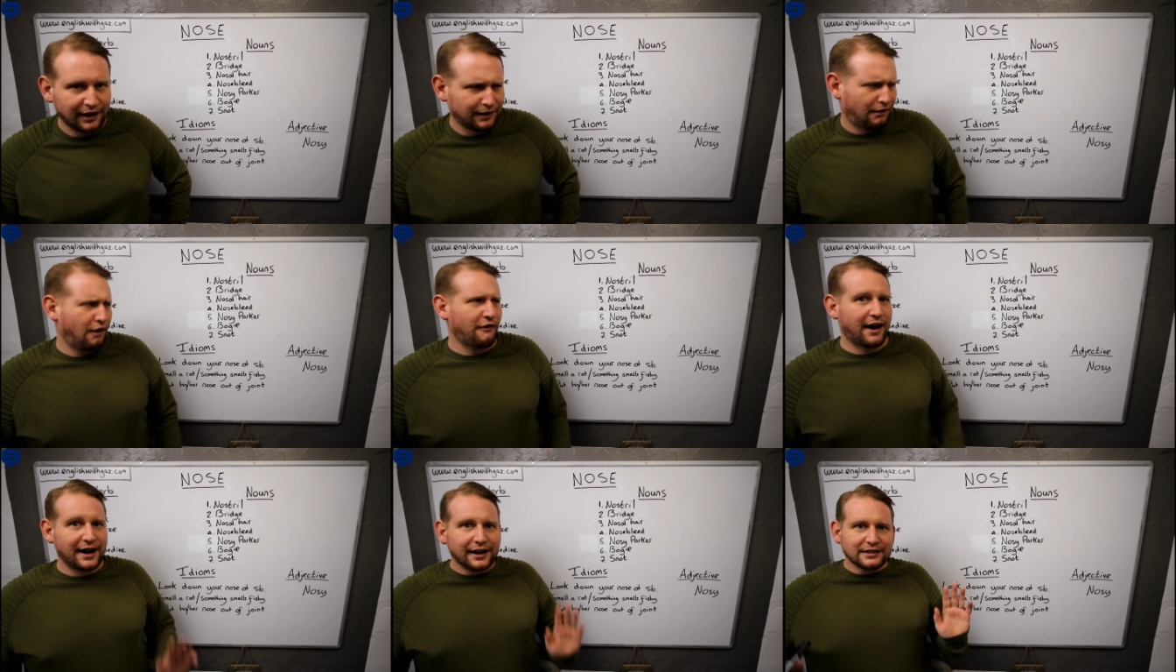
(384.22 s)
All
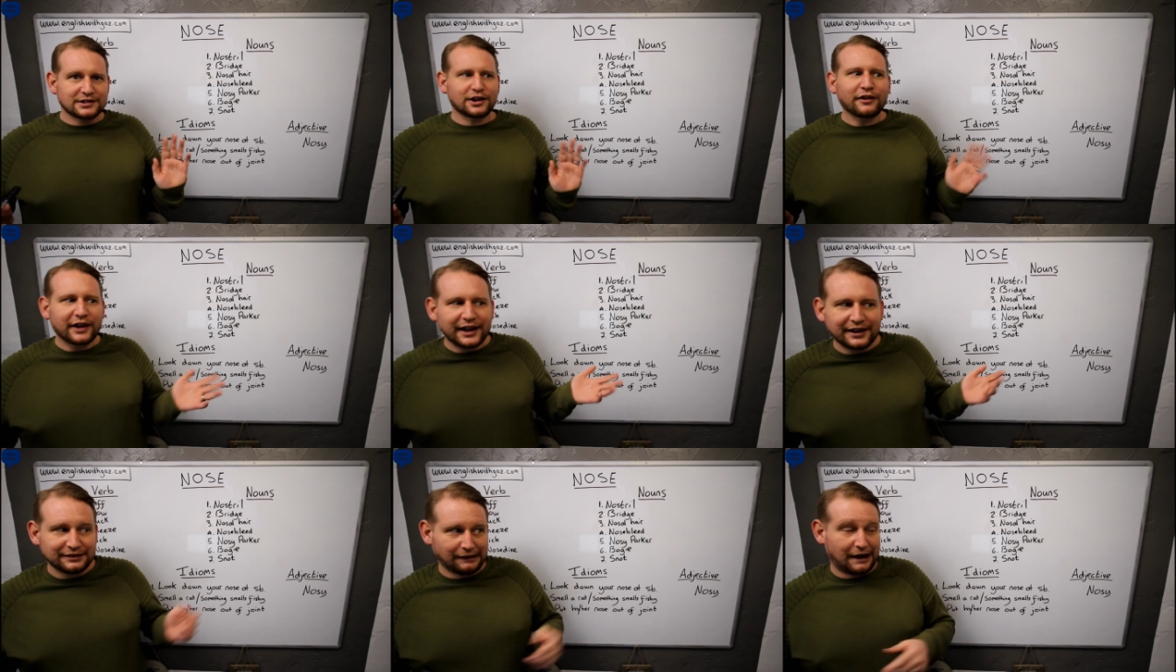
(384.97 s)
right,
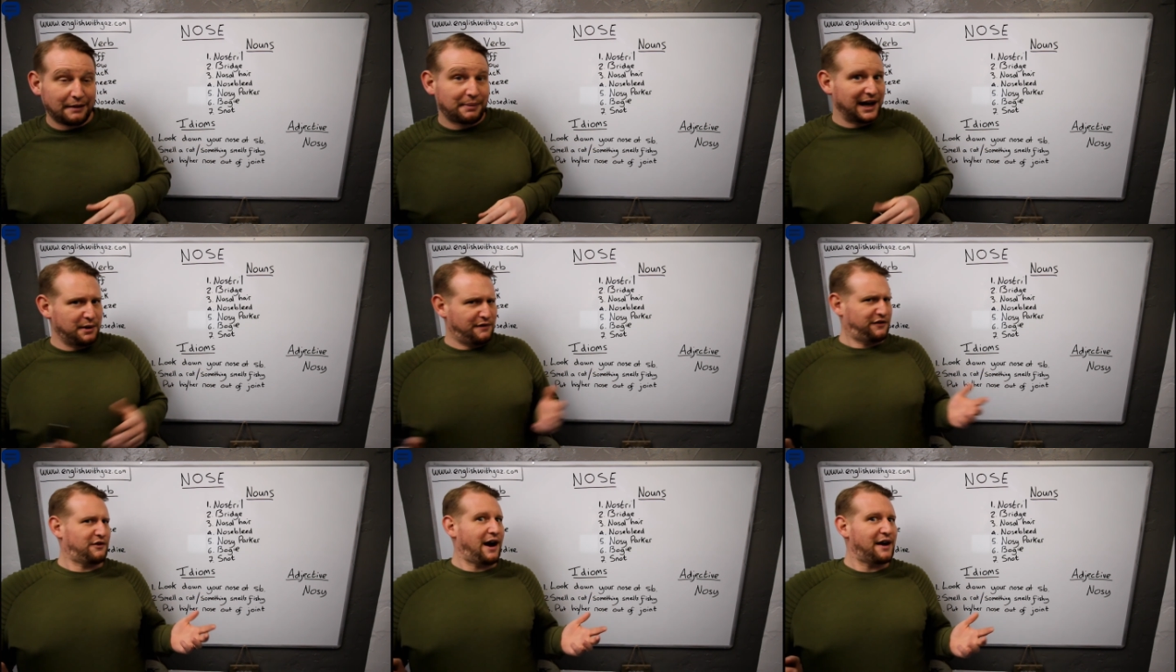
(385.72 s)
sorry. I'll buy you a
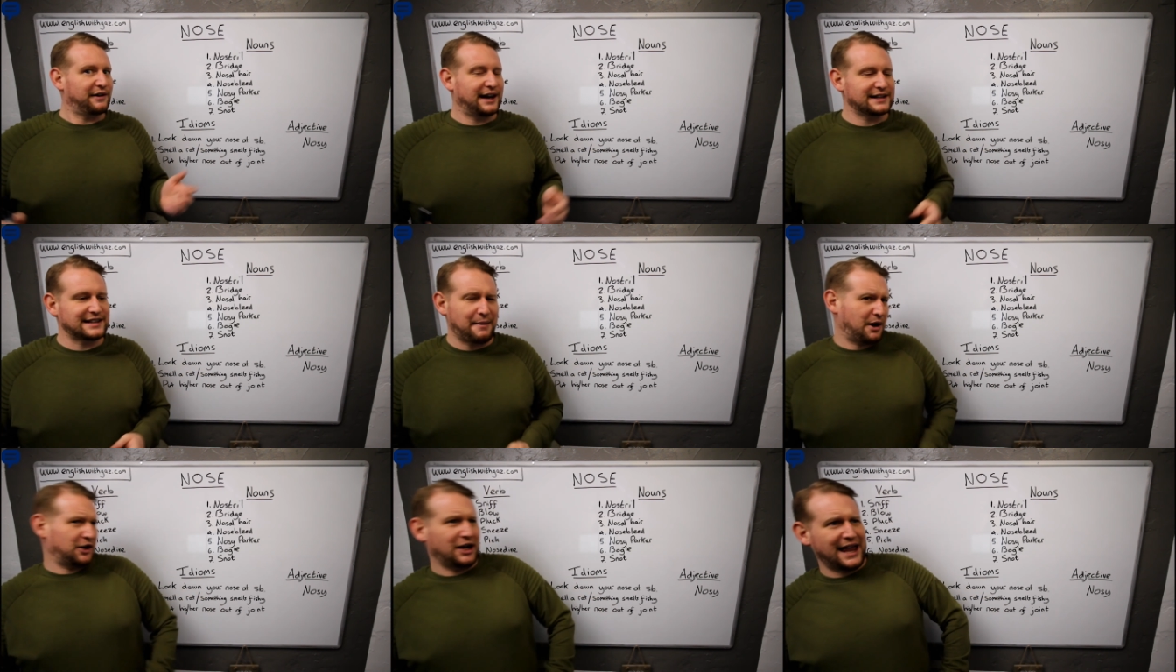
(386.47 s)
Ferrari next time.
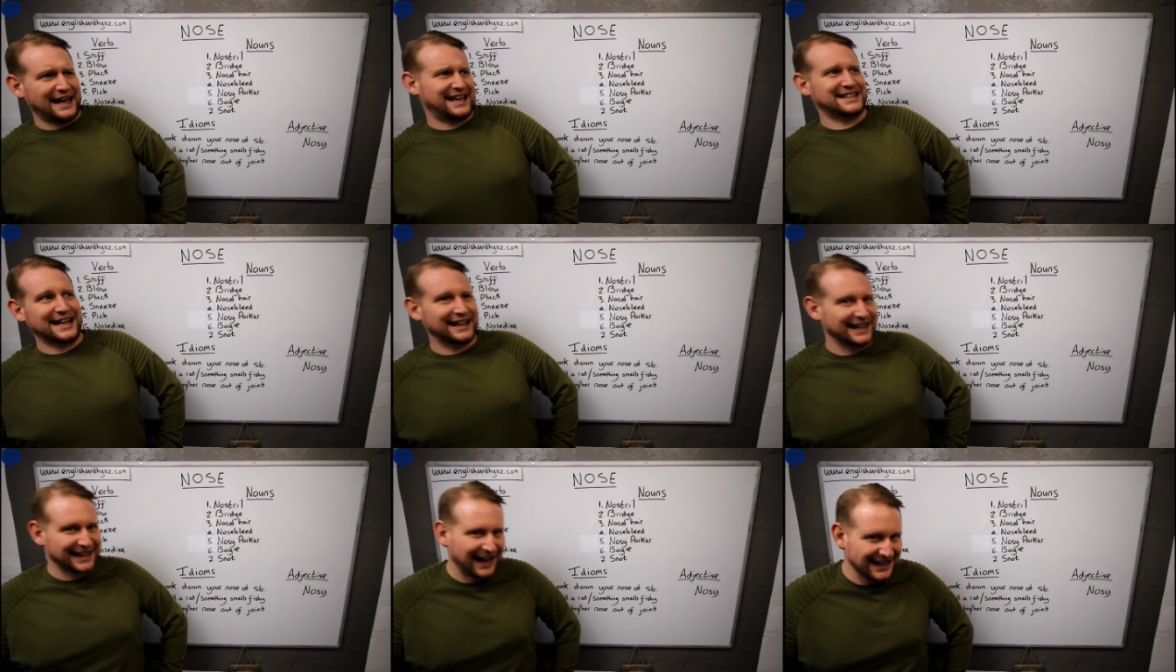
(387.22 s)
I don't like
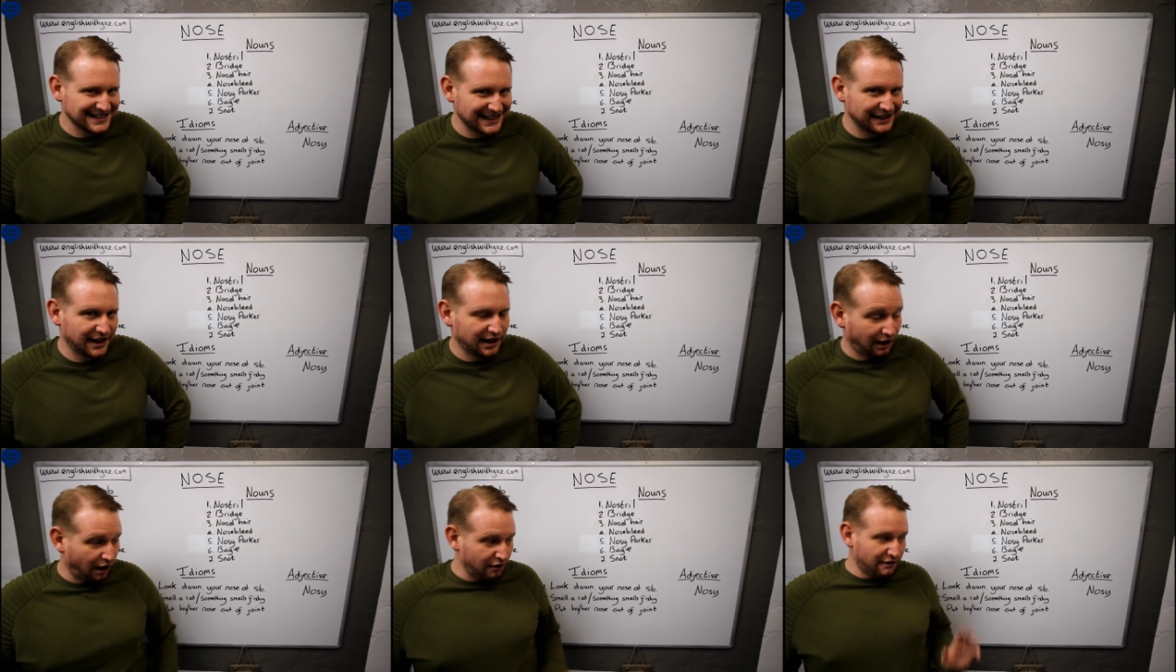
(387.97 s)
Italian cars either.
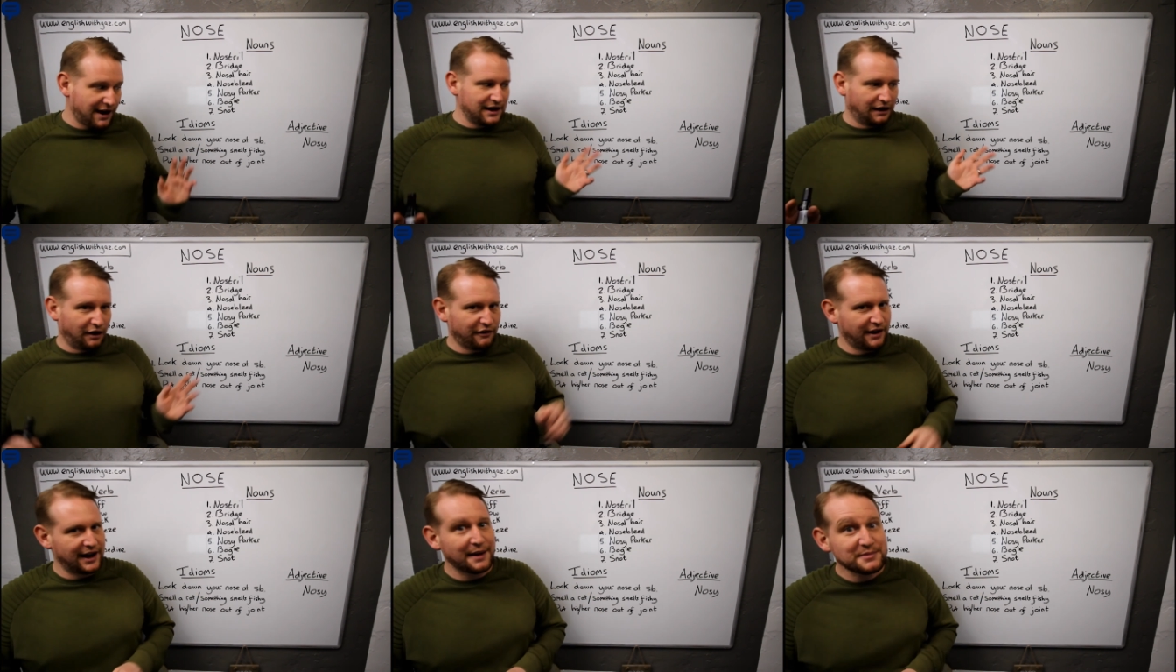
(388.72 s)
All right, all
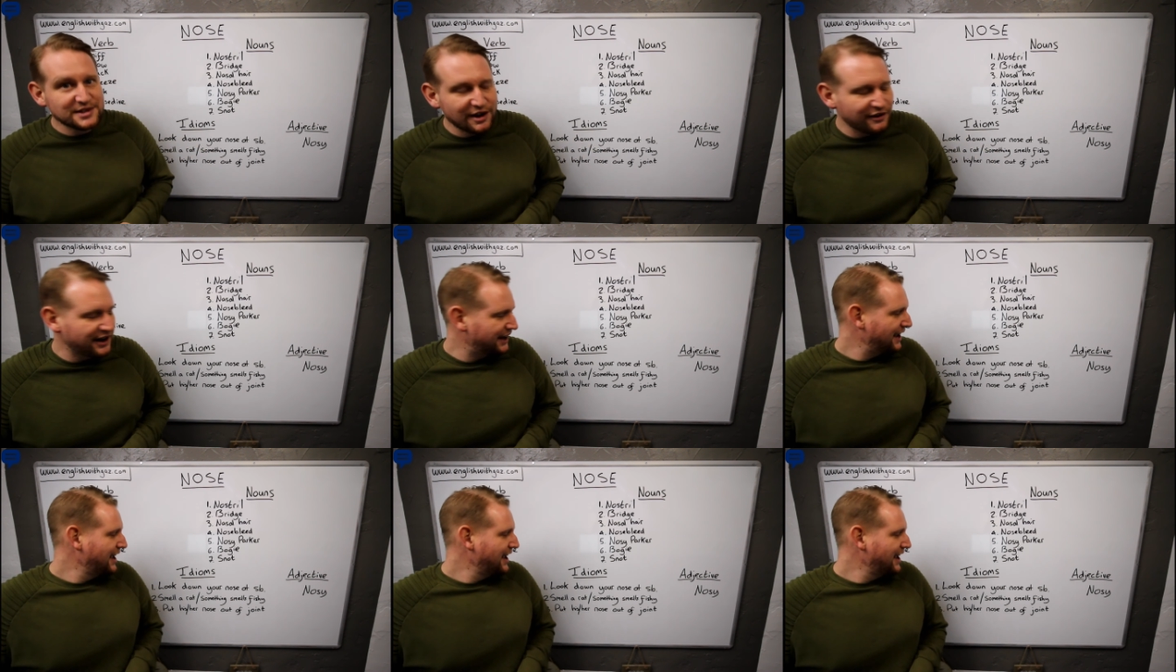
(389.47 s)
right, I'm sorry.